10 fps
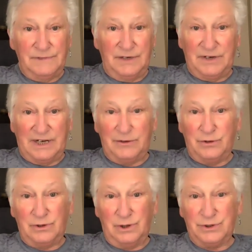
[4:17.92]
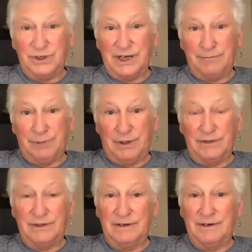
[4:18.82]
If you get too close, you get
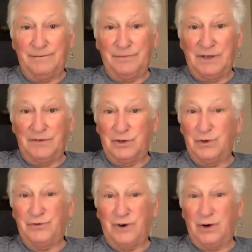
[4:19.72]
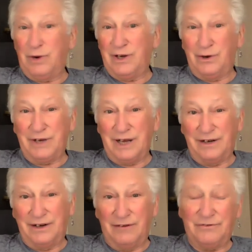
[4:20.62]
burned. If you're too far away, you don't get
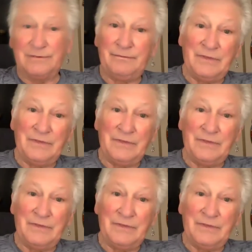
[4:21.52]
enough